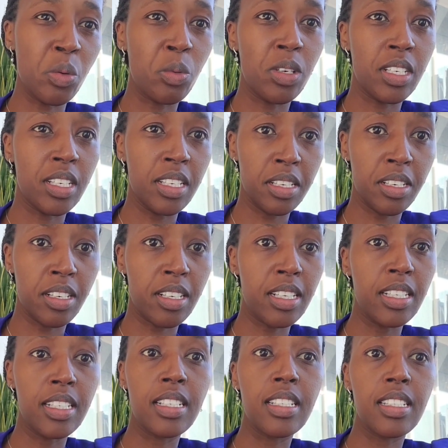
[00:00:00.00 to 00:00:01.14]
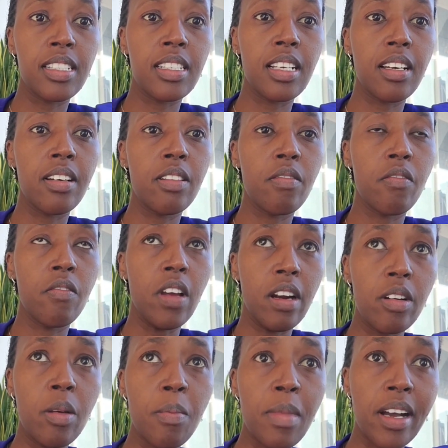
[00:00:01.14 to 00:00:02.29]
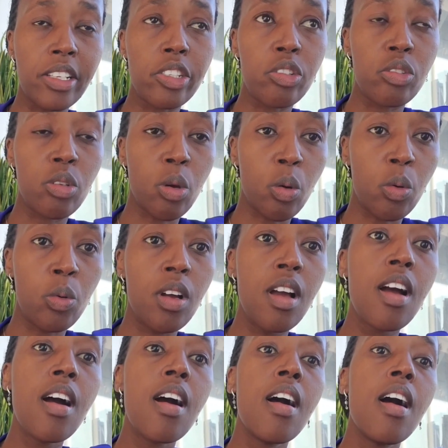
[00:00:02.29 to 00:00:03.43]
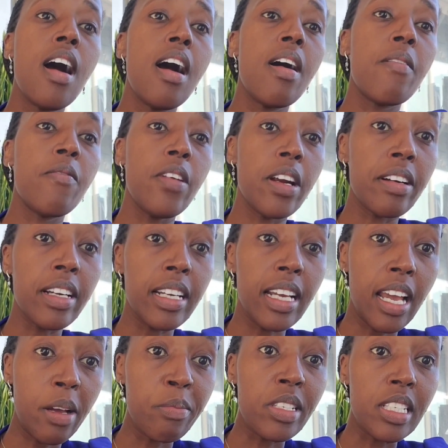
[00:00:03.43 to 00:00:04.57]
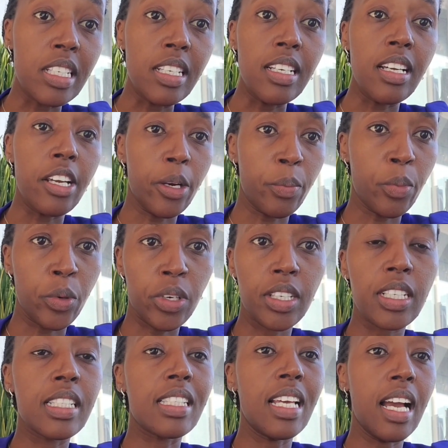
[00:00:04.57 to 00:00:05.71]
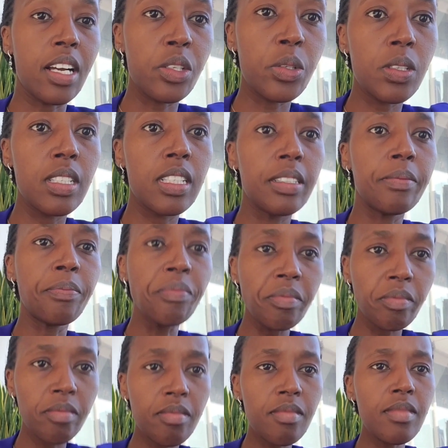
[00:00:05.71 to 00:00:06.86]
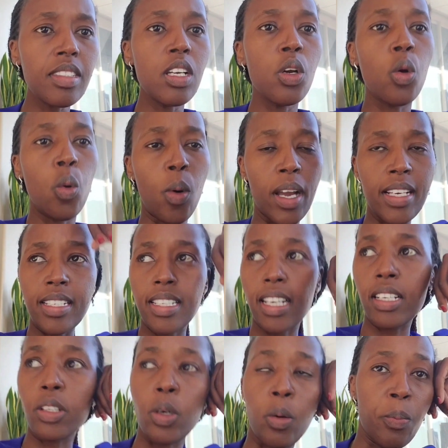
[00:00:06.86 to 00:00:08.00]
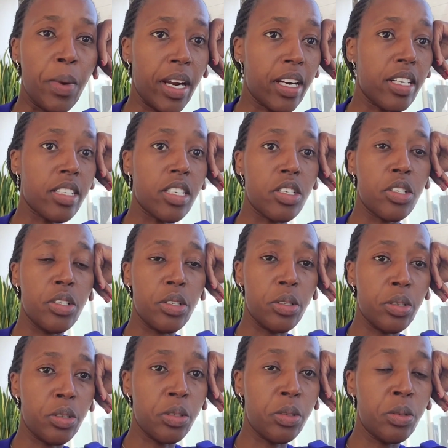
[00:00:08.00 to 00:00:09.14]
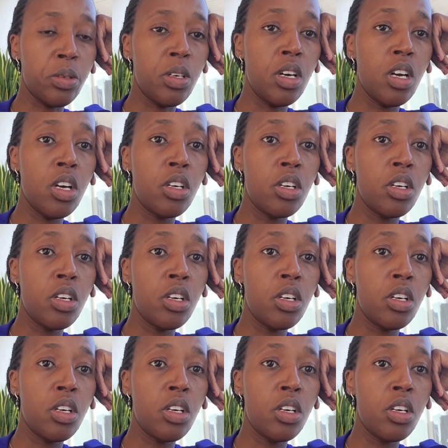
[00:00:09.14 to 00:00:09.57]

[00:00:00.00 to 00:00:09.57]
no one here. It is very much so a very empty airport. It's actually quite dead compared to